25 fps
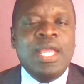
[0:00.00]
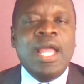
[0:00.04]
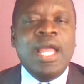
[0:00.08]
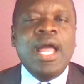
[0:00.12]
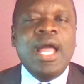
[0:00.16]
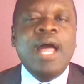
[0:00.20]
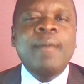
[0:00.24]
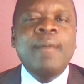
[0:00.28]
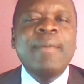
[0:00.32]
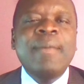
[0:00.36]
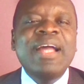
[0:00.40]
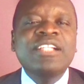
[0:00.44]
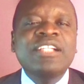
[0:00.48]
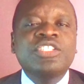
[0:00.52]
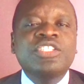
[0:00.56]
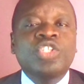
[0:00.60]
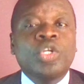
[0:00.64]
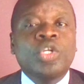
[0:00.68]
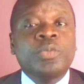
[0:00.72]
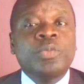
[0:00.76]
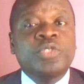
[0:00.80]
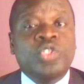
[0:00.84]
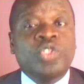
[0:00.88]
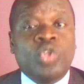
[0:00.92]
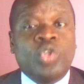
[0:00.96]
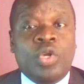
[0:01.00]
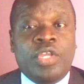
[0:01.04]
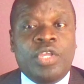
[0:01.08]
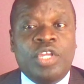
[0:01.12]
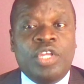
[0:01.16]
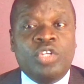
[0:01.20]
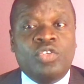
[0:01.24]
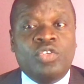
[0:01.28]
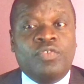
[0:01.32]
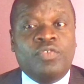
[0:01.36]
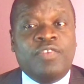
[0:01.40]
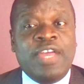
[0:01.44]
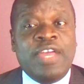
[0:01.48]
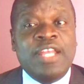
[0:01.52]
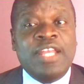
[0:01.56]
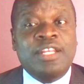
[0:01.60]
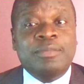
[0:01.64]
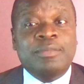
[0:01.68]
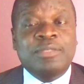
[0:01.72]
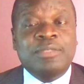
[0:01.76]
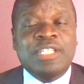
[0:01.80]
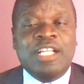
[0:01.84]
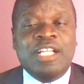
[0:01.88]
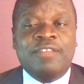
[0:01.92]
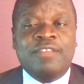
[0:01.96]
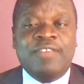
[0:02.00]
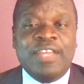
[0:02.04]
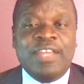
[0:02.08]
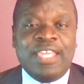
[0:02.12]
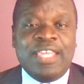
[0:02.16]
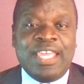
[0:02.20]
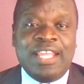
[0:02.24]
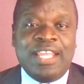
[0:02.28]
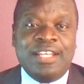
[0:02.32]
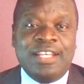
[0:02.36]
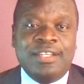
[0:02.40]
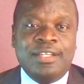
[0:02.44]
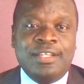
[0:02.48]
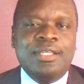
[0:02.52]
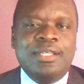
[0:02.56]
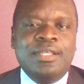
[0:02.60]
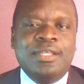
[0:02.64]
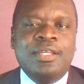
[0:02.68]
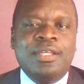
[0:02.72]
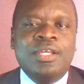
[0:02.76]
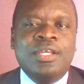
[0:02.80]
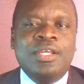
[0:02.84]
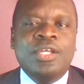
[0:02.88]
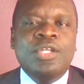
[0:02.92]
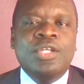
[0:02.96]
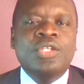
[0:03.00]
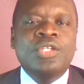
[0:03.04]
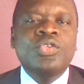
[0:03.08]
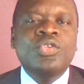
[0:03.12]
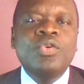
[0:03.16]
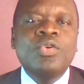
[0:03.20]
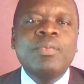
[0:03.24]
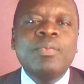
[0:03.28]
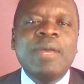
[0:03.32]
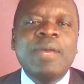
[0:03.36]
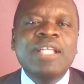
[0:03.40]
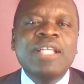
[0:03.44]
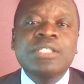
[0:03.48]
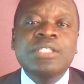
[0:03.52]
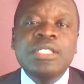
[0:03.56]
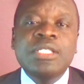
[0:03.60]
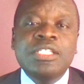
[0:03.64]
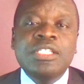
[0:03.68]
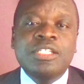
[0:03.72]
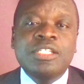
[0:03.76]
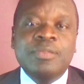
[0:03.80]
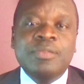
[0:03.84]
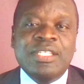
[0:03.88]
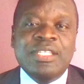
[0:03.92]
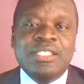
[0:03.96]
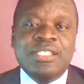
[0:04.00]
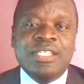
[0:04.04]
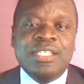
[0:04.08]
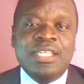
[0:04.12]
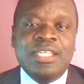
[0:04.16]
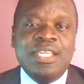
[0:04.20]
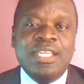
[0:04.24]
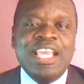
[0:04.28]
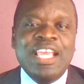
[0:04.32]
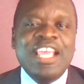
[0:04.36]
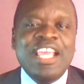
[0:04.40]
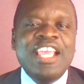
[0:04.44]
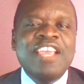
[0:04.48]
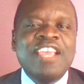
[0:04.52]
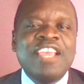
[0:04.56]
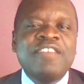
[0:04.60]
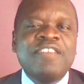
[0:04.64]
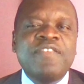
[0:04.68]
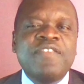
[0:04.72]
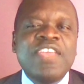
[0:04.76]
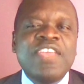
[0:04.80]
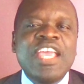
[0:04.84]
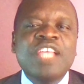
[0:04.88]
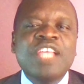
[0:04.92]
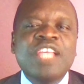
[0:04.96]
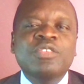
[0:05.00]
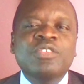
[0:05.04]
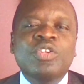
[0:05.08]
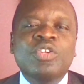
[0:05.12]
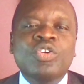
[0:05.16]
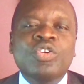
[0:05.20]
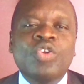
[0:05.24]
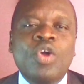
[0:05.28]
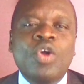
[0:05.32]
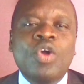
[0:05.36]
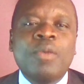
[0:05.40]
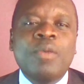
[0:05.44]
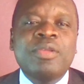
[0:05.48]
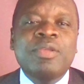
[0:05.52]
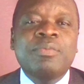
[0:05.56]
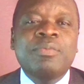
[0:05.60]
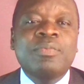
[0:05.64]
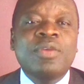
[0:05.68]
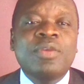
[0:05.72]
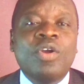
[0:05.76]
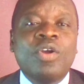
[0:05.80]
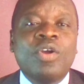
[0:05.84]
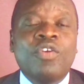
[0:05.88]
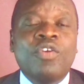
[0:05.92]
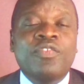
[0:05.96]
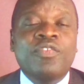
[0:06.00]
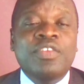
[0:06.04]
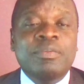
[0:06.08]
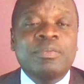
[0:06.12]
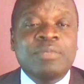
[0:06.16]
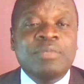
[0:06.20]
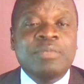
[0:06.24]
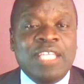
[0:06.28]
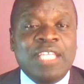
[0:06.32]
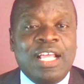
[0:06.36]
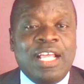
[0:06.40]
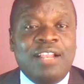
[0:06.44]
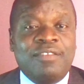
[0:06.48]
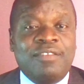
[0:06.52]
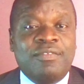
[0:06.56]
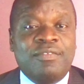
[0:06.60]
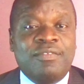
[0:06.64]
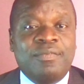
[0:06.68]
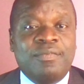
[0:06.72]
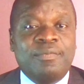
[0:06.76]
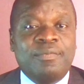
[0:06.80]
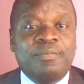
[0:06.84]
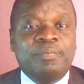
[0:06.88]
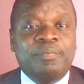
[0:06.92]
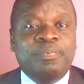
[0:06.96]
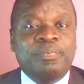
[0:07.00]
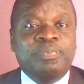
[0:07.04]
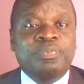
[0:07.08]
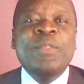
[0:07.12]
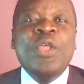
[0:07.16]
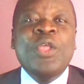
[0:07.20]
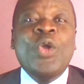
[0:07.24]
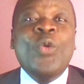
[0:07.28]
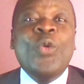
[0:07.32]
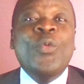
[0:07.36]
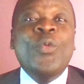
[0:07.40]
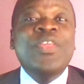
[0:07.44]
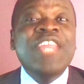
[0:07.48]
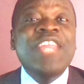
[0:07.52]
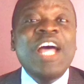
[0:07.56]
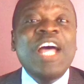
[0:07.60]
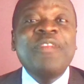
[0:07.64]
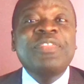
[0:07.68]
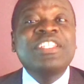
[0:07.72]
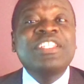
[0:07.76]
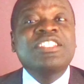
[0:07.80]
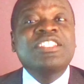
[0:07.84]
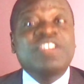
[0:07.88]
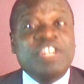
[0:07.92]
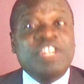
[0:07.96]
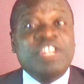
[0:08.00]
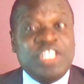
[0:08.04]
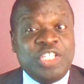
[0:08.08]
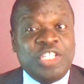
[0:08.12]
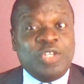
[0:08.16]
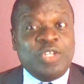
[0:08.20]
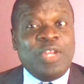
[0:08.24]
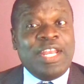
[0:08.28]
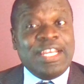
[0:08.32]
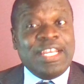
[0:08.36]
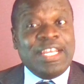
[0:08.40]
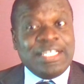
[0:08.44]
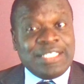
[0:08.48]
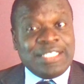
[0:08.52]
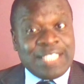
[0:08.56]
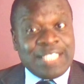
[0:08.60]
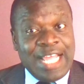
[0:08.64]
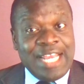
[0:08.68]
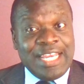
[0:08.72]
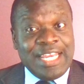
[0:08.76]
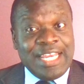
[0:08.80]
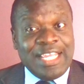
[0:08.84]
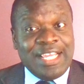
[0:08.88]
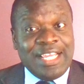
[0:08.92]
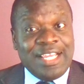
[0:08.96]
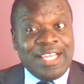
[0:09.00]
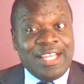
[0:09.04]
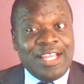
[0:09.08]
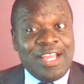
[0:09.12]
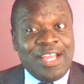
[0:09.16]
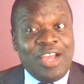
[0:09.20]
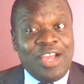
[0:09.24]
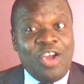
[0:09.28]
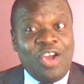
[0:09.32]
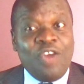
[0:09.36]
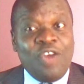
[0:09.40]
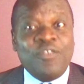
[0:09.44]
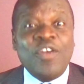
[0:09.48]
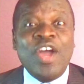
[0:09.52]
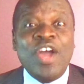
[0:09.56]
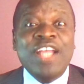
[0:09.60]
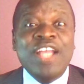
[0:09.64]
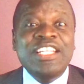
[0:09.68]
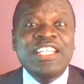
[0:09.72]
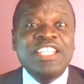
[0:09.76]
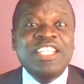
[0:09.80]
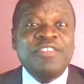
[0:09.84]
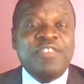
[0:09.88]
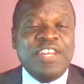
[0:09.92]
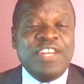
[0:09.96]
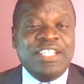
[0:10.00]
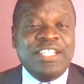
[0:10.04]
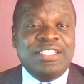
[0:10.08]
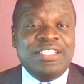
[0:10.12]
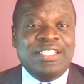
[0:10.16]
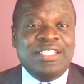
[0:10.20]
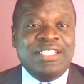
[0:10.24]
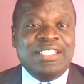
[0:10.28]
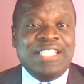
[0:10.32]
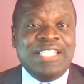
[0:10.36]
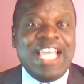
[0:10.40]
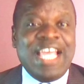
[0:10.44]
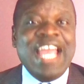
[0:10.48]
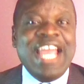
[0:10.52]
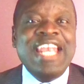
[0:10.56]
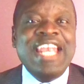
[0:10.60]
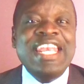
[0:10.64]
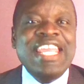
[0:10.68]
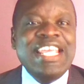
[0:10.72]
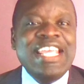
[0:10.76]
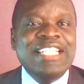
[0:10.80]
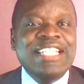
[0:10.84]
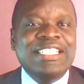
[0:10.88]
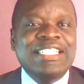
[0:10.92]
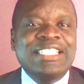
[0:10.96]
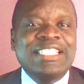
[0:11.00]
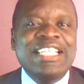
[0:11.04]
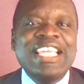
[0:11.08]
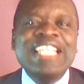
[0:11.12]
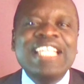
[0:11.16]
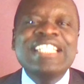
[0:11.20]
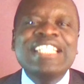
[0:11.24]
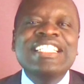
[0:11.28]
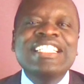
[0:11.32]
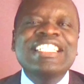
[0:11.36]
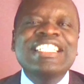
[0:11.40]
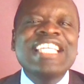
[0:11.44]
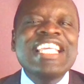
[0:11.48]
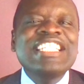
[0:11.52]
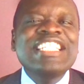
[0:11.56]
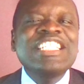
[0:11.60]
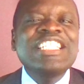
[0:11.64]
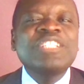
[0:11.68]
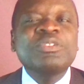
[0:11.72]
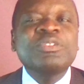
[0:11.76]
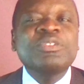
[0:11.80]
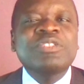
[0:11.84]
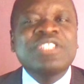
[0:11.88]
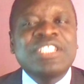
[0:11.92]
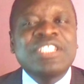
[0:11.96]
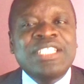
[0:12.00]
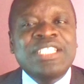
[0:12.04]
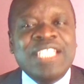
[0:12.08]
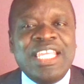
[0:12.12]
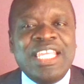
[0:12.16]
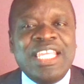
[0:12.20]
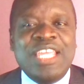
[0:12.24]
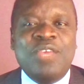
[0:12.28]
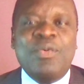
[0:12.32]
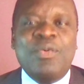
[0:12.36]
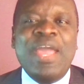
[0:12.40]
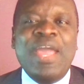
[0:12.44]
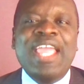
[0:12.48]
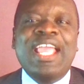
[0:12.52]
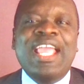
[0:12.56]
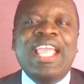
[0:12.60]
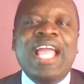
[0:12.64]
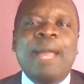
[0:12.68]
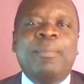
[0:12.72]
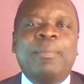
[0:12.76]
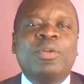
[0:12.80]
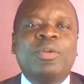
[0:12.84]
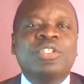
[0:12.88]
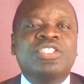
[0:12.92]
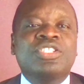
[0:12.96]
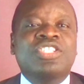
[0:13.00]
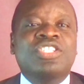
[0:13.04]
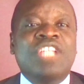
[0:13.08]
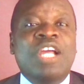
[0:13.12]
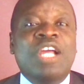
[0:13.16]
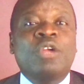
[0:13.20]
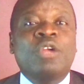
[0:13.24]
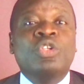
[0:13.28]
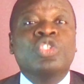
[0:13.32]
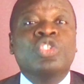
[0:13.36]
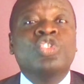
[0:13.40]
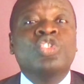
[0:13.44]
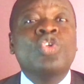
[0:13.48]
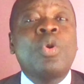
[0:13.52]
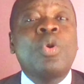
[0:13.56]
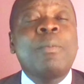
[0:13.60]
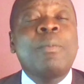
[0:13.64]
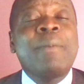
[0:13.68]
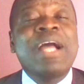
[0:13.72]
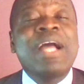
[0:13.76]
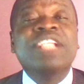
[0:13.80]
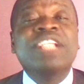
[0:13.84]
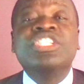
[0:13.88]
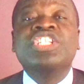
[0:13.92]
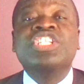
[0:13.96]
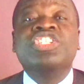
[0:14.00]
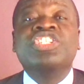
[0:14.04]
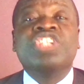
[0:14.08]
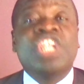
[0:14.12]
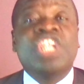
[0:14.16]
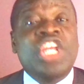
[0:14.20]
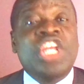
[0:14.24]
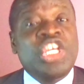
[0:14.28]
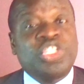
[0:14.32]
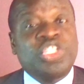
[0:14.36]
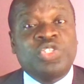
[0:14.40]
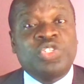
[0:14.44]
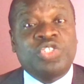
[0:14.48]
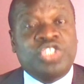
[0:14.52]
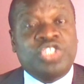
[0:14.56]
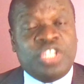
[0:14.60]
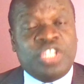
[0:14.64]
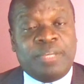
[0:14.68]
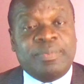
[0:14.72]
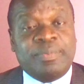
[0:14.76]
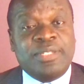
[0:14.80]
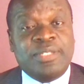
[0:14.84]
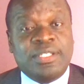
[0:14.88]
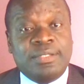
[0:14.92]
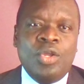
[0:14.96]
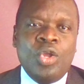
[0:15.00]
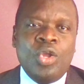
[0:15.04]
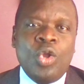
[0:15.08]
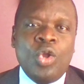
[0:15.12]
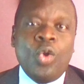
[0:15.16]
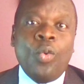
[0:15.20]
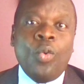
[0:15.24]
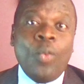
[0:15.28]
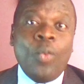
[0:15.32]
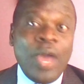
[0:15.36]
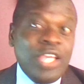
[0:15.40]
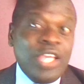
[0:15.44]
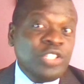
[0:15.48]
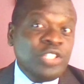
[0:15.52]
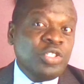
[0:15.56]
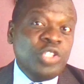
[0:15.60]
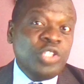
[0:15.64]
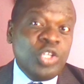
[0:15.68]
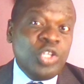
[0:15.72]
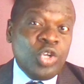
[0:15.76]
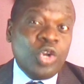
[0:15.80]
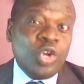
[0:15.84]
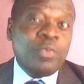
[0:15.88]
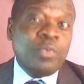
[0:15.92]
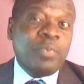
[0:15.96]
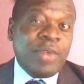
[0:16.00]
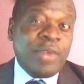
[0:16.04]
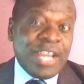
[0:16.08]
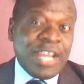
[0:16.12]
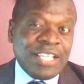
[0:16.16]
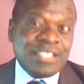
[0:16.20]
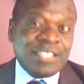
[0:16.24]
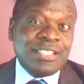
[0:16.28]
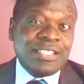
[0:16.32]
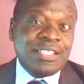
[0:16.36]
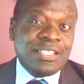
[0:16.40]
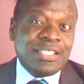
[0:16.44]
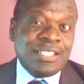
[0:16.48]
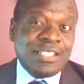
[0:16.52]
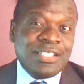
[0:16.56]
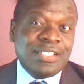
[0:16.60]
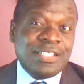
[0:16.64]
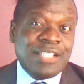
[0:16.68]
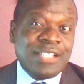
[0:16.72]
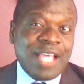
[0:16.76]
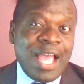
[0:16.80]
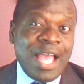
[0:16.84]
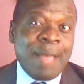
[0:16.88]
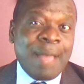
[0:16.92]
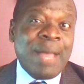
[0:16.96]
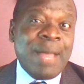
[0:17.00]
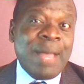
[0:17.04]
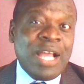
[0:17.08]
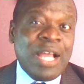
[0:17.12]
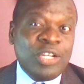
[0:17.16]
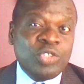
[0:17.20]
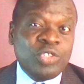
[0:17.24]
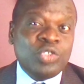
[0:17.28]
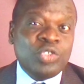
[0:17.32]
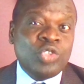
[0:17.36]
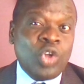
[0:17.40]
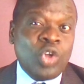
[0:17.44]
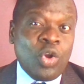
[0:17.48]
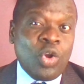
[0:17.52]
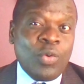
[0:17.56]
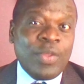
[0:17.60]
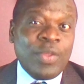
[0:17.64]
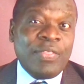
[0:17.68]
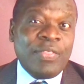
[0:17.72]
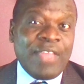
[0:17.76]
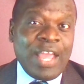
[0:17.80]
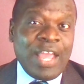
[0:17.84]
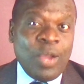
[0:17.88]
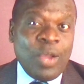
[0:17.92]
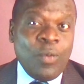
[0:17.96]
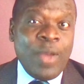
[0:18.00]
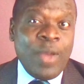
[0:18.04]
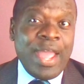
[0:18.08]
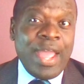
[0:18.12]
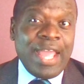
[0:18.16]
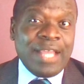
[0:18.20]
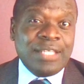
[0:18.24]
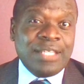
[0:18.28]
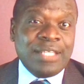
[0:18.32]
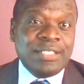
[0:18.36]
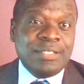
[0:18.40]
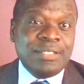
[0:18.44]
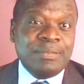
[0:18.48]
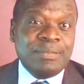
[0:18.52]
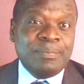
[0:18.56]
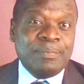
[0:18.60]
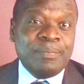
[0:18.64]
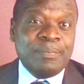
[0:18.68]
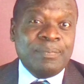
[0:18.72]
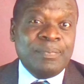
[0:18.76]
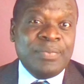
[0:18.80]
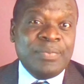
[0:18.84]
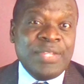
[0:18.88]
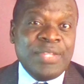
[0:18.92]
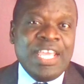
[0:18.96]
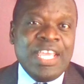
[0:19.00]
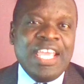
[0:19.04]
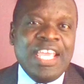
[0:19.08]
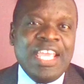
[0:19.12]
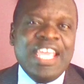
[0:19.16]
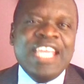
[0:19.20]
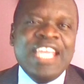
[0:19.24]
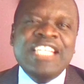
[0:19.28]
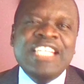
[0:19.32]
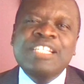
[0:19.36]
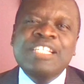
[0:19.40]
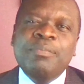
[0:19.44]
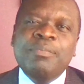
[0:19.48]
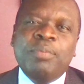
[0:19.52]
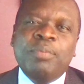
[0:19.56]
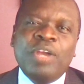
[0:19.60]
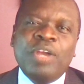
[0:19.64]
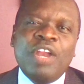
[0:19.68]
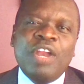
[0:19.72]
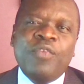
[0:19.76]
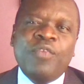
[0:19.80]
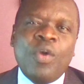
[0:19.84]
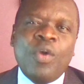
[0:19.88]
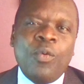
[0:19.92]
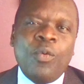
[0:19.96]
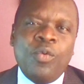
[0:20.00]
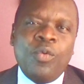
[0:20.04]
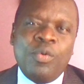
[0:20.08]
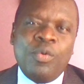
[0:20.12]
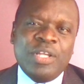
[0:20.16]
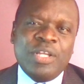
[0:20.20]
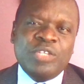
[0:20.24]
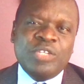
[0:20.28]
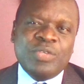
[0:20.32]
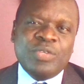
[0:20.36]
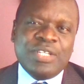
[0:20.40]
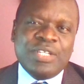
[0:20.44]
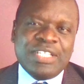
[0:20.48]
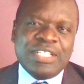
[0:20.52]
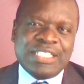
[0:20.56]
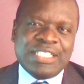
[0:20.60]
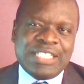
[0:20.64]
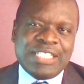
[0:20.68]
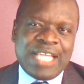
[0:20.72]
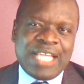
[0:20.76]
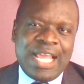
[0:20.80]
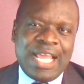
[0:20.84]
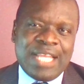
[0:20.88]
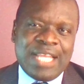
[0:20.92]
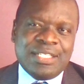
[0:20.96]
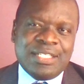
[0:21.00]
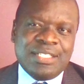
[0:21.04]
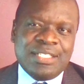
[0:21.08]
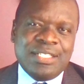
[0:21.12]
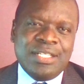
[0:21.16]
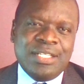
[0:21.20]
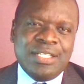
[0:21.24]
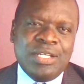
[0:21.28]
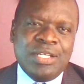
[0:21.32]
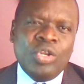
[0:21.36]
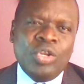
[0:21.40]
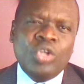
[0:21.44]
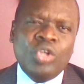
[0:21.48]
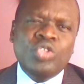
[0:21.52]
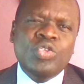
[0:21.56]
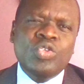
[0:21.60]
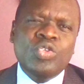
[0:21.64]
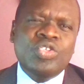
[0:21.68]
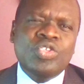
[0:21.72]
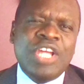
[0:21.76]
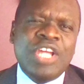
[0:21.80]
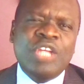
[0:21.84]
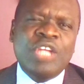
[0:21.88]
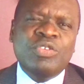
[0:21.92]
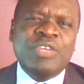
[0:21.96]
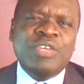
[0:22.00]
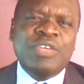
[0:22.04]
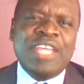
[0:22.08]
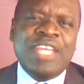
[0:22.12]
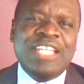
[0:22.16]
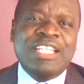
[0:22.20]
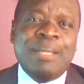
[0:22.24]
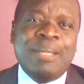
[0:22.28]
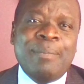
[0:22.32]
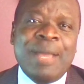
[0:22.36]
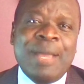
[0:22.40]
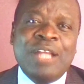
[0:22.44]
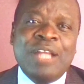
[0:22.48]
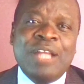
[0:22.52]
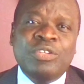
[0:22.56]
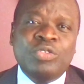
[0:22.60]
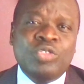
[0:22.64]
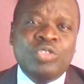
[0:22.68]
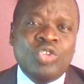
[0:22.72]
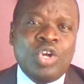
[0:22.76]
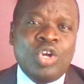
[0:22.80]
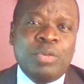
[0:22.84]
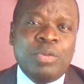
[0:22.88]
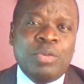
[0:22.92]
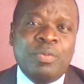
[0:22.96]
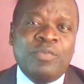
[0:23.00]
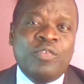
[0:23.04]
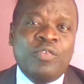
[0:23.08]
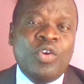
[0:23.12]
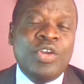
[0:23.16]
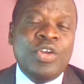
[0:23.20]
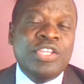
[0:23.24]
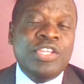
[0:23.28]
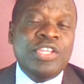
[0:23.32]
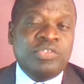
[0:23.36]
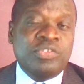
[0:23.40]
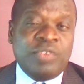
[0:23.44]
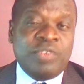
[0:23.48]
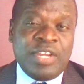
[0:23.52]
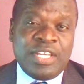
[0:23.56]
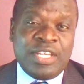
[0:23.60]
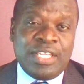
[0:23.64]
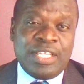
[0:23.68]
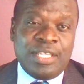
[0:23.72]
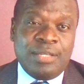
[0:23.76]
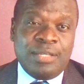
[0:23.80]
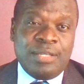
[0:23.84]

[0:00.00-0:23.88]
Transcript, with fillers: A man stops talking to find himself again. Too much intimacy, he fears will rob him of himself. Without this critical understanding of our differences and needs, it is easy to see why couples struggle so much in relationships. Why should you not press a man to talk when they're quiet? It is important for a woman to understand, not to try to get a man to talk before he's ready.